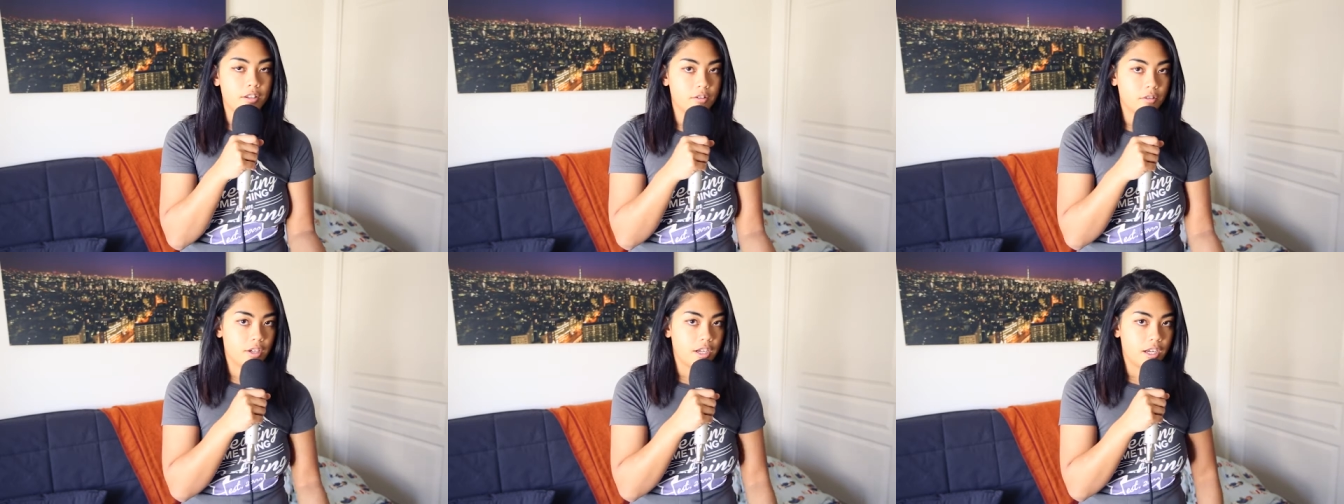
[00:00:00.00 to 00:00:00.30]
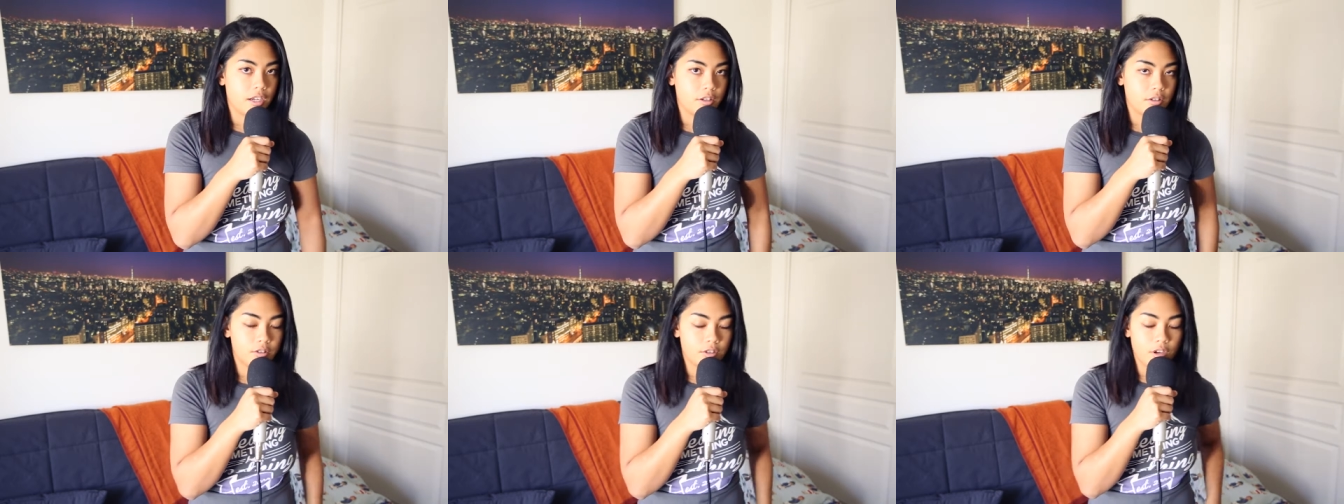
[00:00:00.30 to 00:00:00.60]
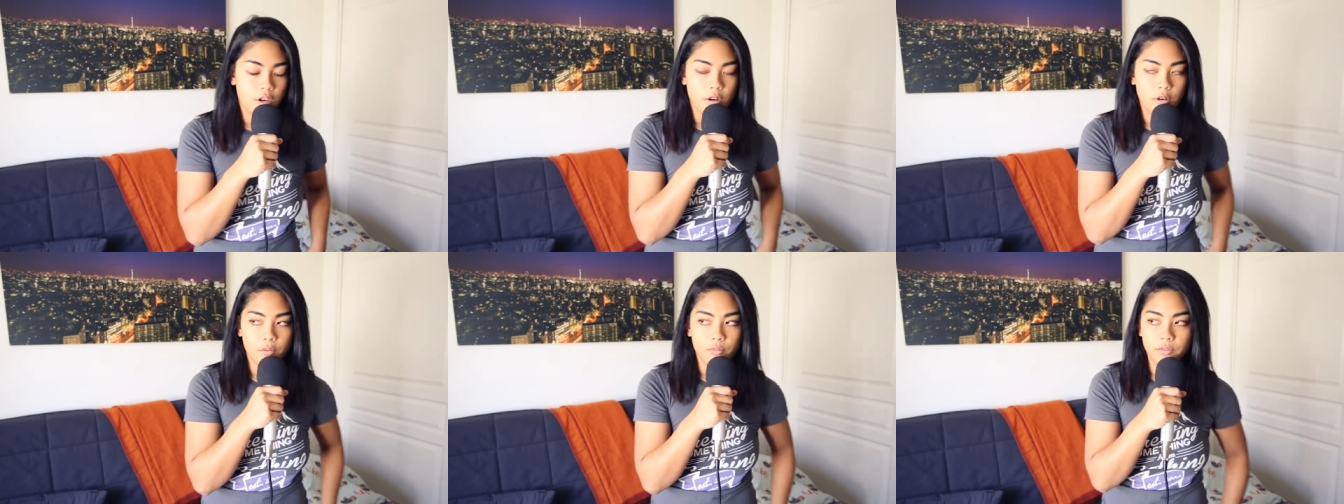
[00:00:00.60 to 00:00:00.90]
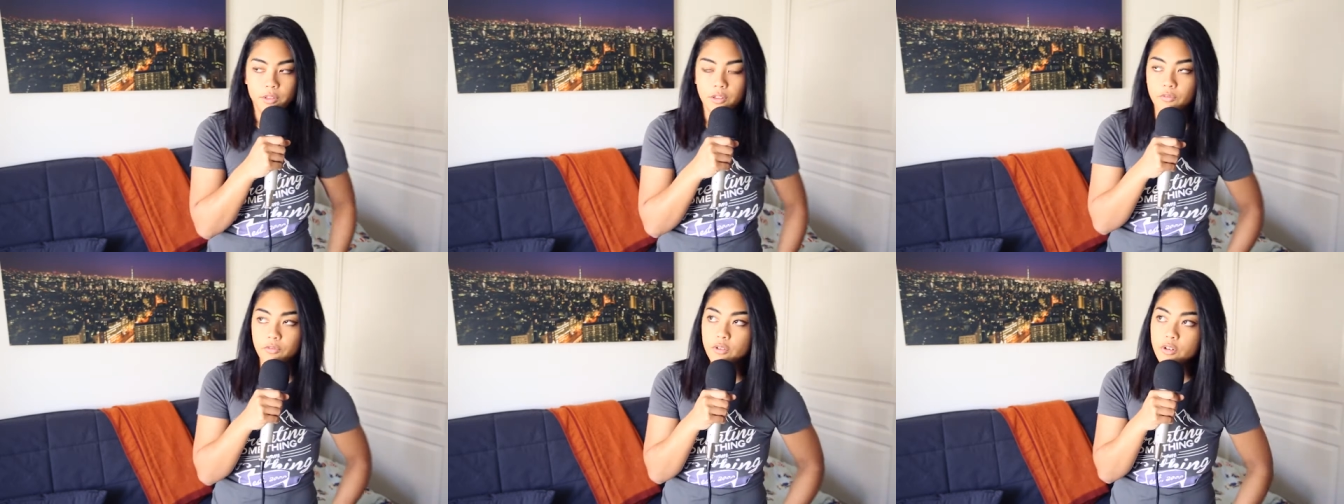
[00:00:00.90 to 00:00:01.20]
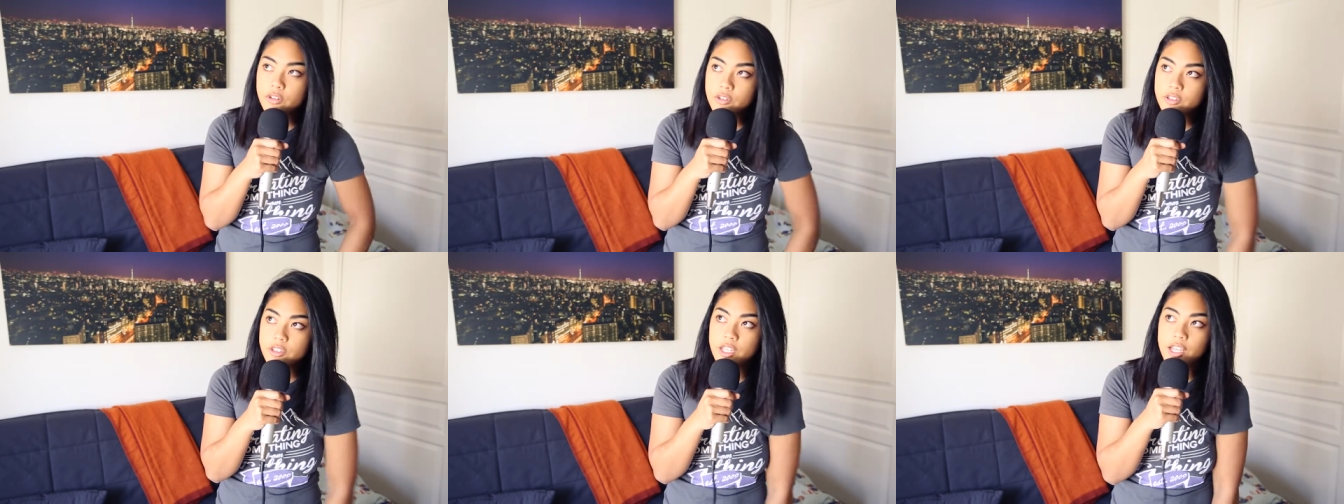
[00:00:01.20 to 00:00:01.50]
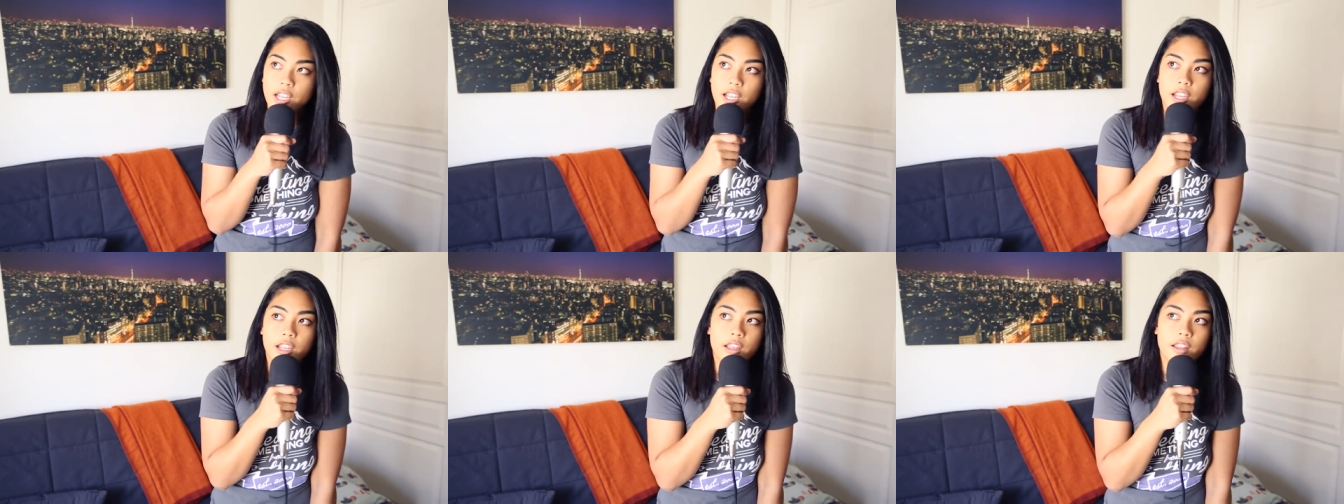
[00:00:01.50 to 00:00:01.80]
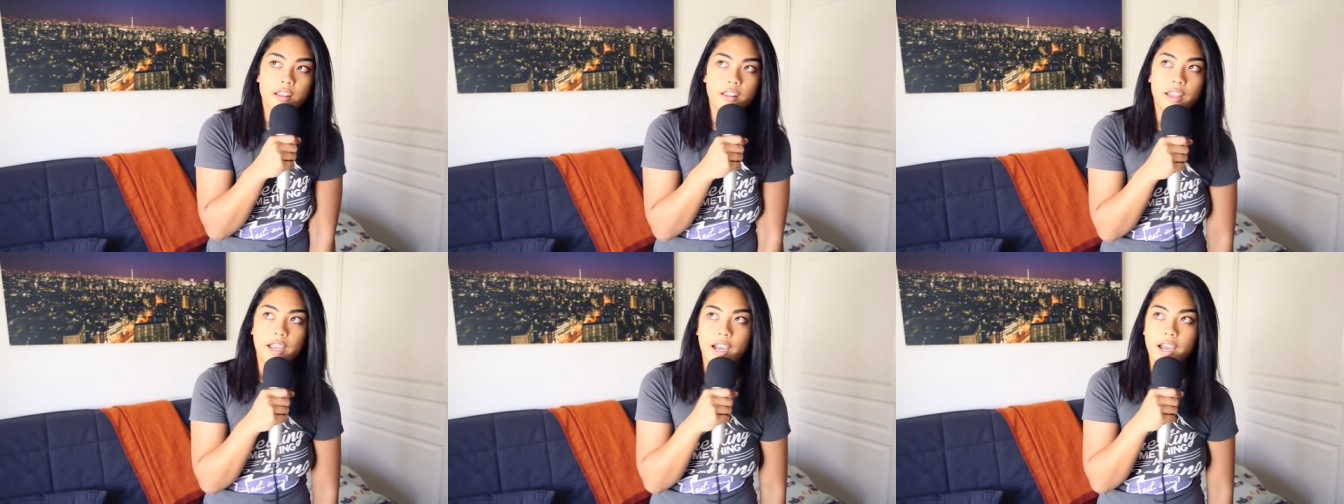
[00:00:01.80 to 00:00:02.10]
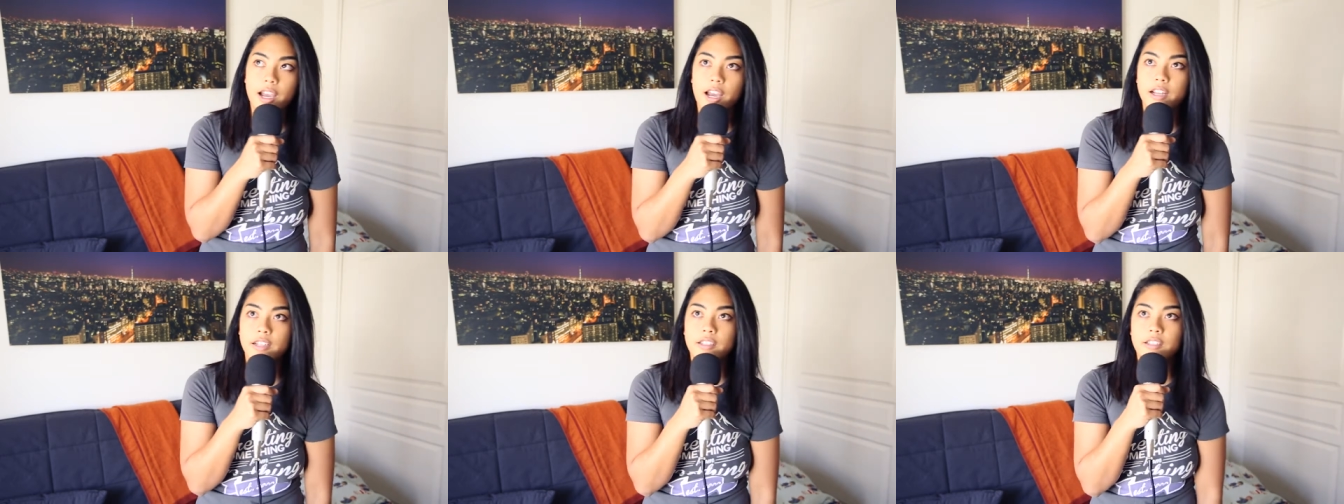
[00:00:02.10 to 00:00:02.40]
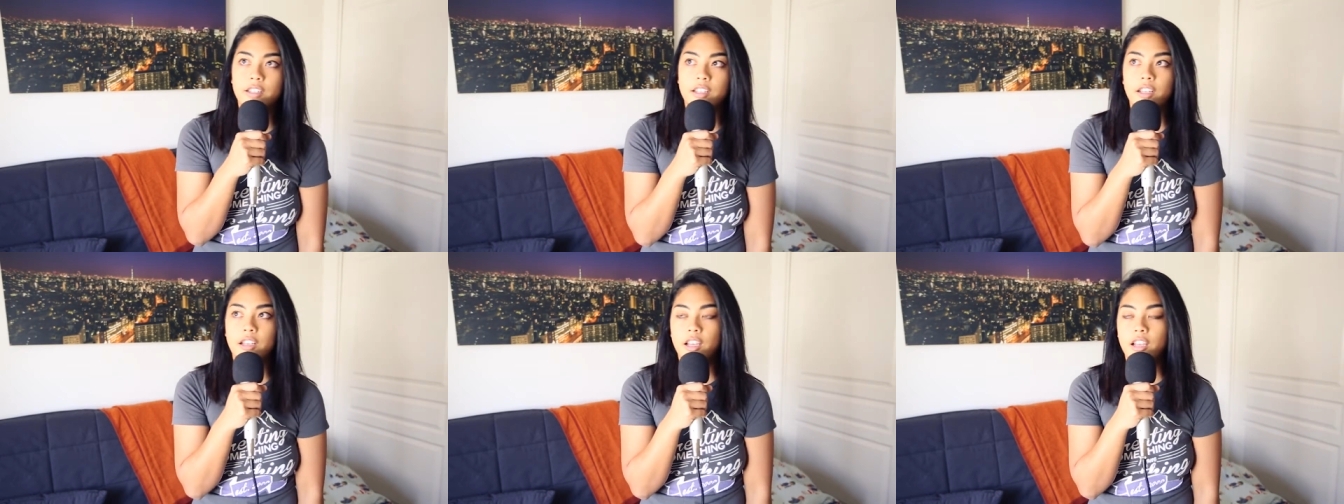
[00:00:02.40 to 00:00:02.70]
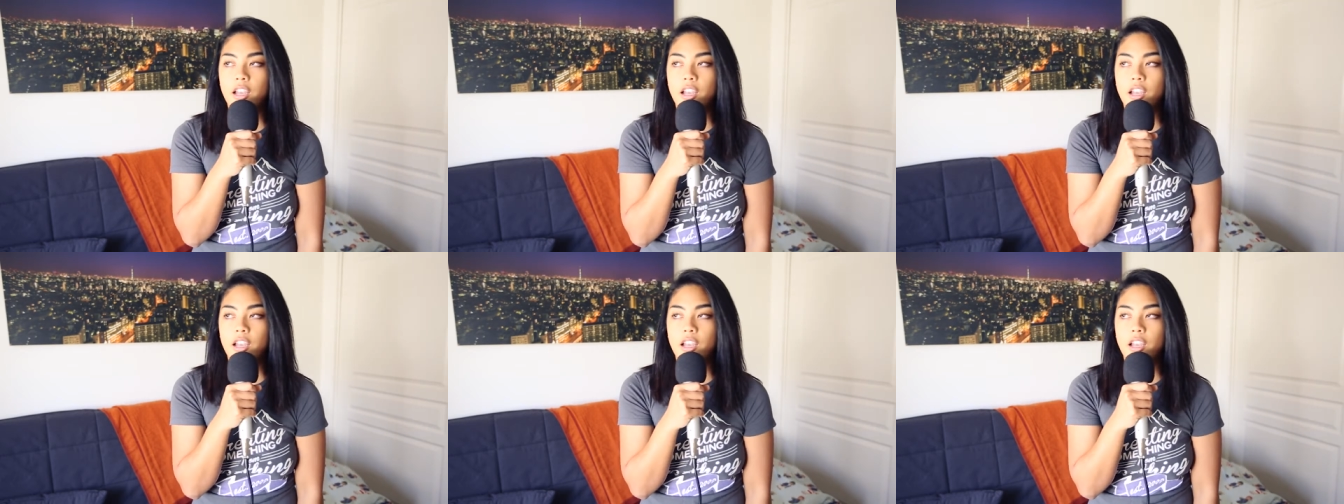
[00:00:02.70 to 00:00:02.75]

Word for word: guys, okay? So the first thing that